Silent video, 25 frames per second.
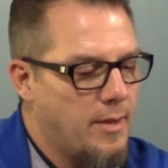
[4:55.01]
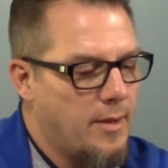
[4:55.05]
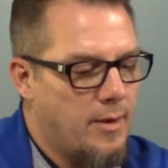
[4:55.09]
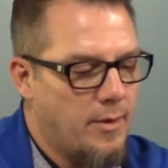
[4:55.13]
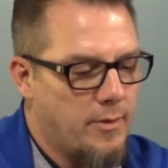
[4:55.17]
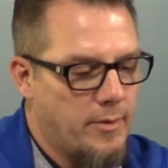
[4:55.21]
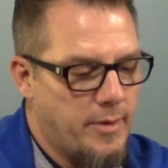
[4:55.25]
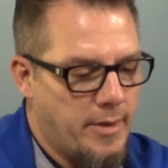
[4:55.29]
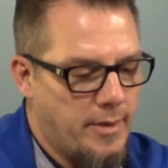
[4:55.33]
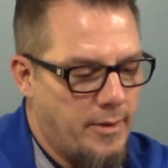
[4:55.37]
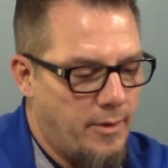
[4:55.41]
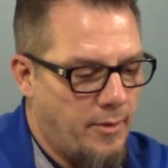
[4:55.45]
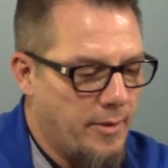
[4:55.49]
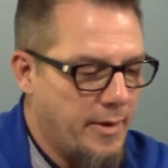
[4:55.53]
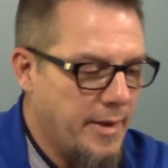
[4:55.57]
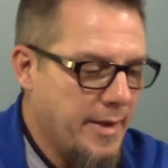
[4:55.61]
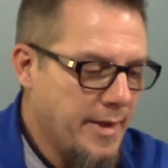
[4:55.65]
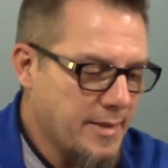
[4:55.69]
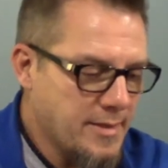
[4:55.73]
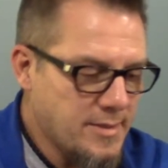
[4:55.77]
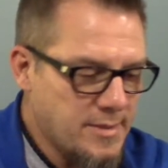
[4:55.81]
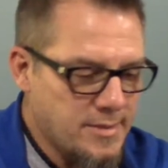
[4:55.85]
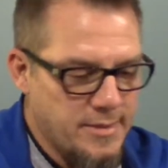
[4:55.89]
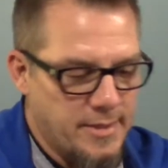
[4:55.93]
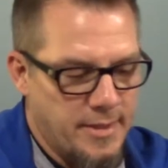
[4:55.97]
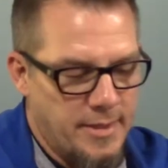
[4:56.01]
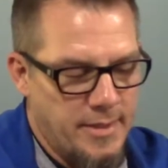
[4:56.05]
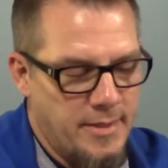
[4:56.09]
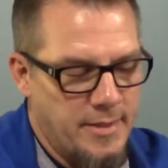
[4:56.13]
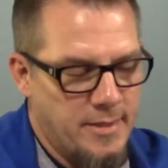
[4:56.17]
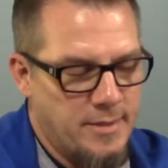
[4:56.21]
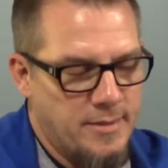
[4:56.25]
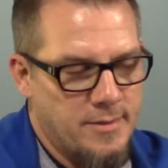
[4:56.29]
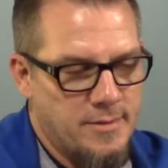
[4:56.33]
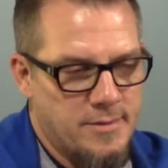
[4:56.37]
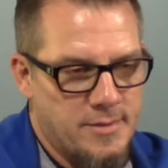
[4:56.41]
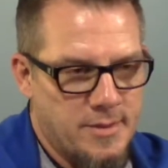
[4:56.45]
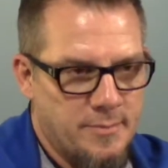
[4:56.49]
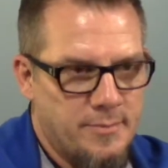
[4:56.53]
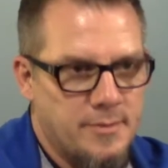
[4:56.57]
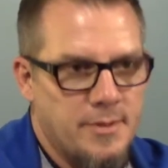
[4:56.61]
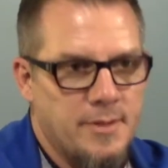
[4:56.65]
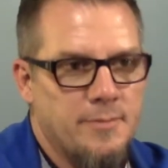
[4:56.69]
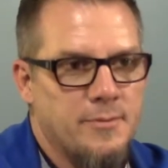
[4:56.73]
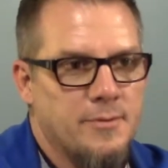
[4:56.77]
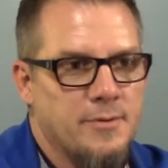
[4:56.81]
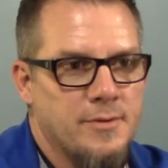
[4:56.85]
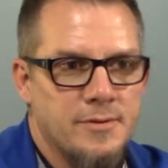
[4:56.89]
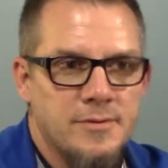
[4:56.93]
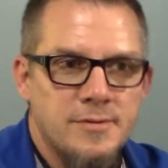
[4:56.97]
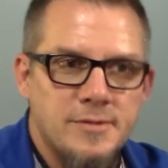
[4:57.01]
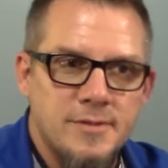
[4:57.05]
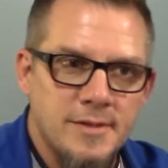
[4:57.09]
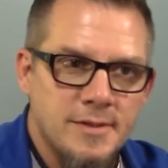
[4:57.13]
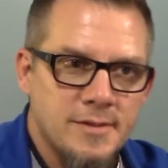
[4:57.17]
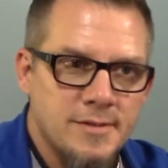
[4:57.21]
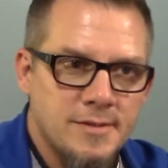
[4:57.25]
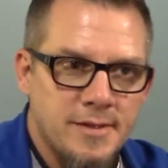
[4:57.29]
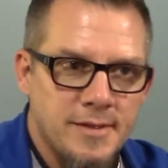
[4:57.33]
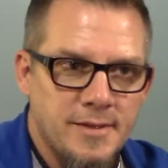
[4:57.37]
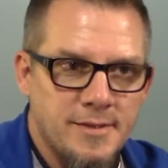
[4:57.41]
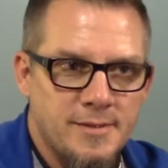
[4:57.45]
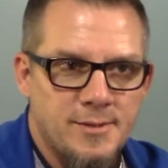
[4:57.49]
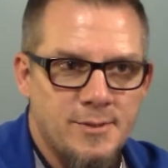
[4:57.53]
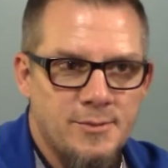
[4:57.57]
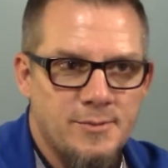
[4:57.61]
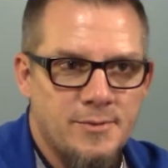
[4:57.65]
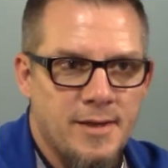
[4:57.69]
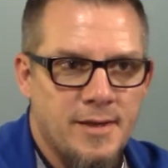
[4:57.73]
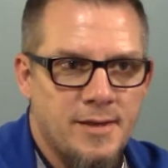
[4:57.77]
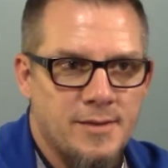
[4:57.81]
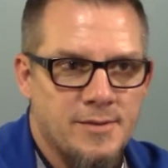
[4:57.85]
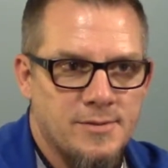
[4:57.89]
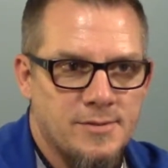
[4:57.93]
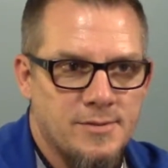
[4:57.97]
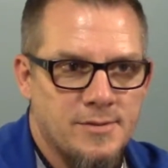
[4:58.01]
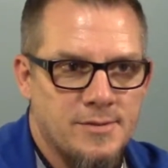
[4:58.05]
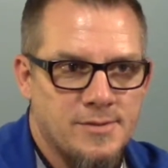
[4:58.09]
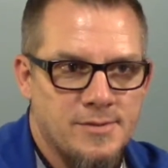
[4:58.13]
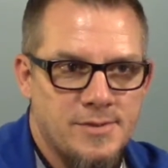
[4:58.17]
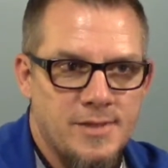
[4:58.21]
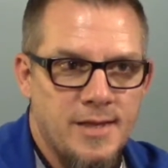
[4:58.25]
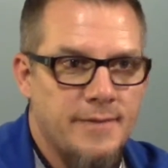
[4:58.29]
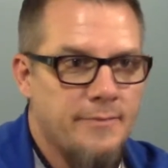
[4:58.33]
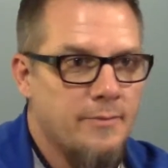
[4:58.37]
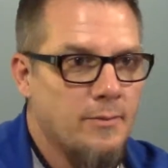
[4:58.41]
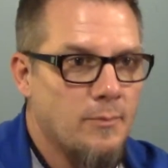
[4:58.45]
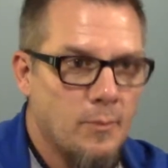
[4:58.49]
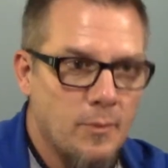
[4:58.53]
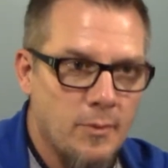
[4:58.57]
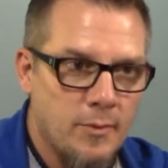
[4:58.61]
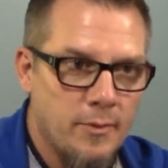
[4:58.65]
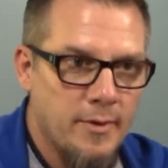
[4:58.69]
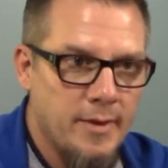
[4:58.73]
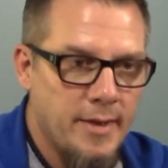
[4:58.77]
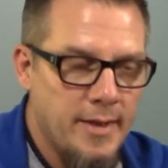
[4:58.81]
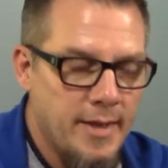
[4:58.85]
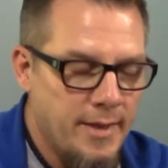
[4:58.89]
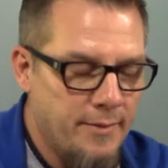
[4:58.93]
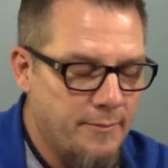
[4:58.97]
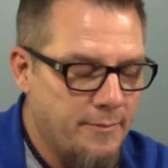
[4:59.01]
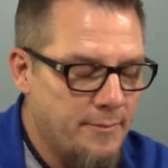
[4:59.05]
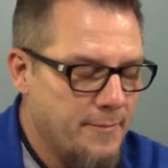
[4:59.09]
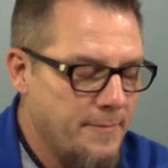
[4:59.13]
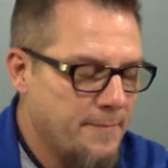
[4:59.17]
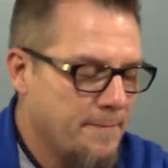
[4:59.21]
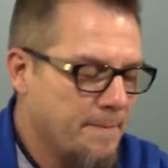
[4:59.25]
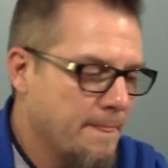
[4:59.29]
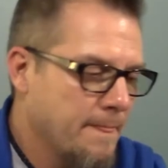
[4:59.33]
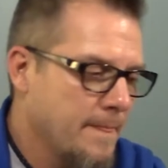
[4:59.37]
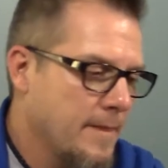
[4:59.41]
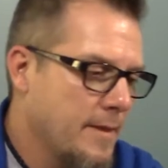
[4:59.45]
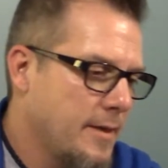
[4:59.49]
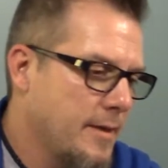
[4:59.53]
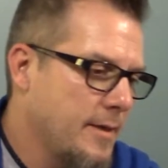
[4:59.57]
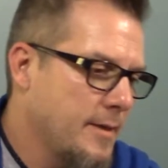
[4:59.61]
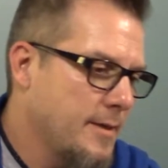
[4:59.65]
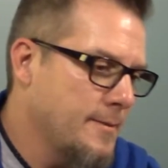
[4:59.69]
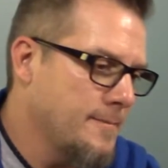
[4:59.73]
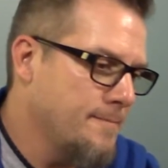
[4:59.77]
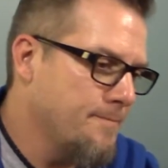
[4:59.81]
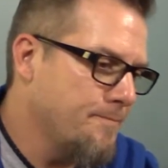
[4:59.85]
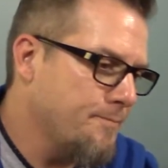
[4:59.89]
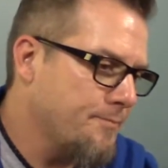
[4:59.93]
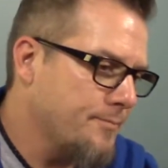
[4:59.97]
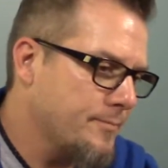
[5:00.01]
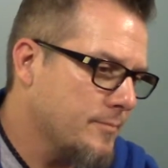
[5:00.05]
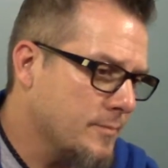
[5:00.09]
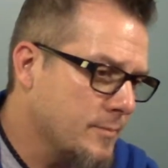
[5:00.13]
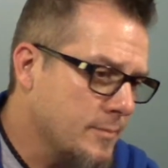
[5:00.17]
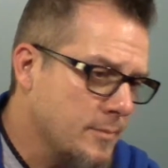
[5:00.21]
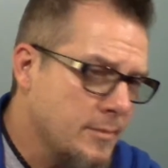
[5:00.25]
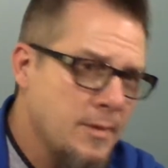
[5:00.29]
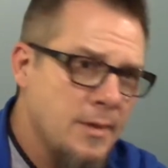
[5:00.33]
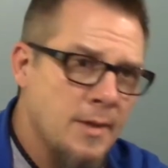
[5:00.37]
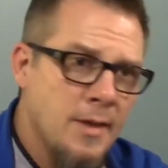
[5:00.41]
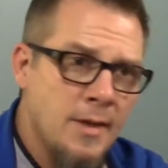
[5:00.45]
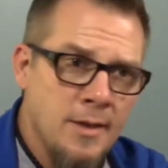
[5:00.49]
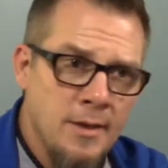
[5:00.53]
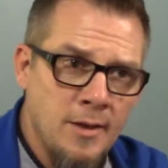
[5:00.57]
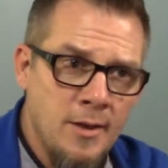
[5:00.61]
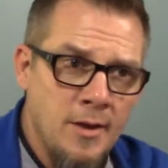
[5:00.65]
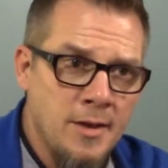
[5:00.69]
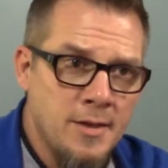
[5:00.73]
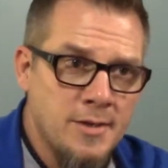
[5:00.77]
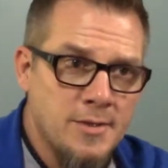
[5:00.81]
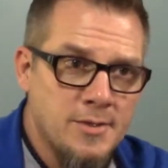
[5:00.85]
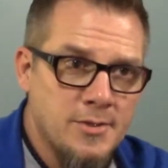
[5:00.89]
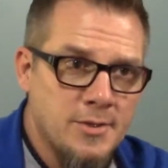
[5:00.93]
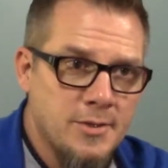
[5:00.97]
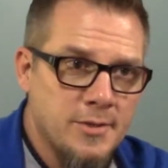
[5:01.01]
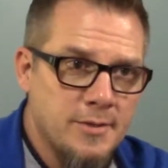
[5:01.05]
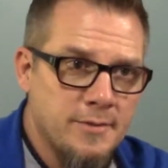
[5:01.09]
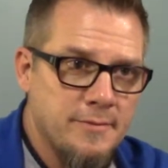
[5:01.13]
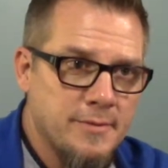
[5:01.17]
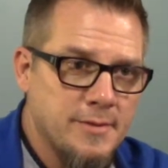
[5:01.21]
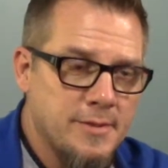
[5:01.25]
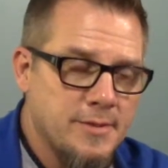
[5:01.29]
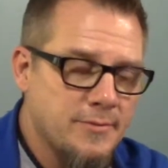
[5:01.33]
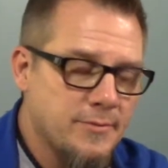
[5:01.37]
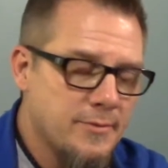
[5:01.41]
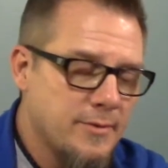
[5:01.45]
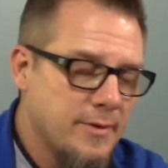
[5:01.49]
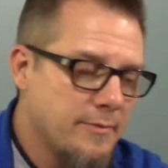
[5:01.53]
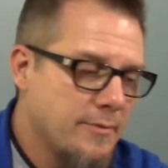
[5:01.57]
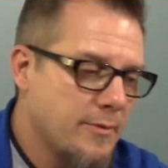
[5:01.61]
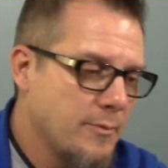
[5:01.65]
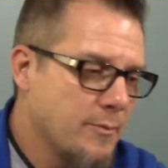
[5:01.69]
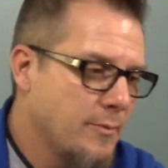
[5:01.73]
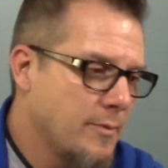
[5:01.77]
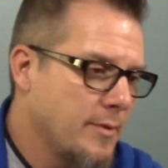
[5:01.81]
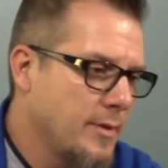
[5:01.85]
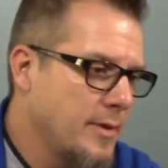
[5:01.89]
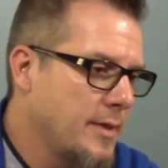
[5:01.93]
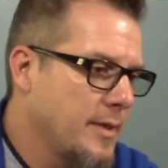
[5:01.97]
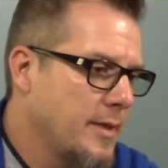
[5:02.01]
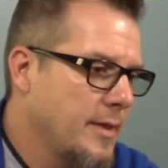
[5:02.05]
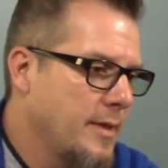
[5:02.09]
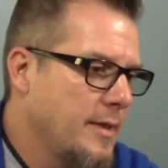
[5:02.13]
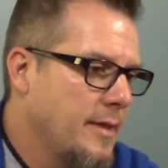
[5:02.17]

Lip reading: okay, on X date, September the 16th, 2007, we're going to have a launch service for everyone.